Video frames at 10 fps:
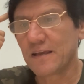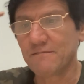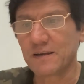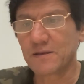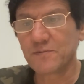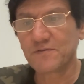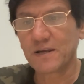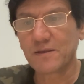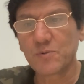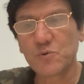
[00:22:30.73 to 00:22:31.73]
where the
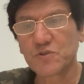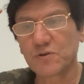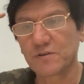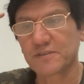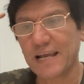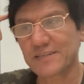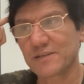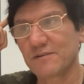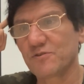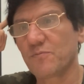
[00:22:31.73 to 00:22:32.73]
musical section
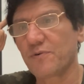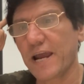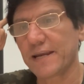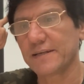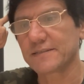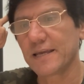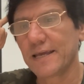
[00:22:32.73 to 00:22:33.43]
of your brain is.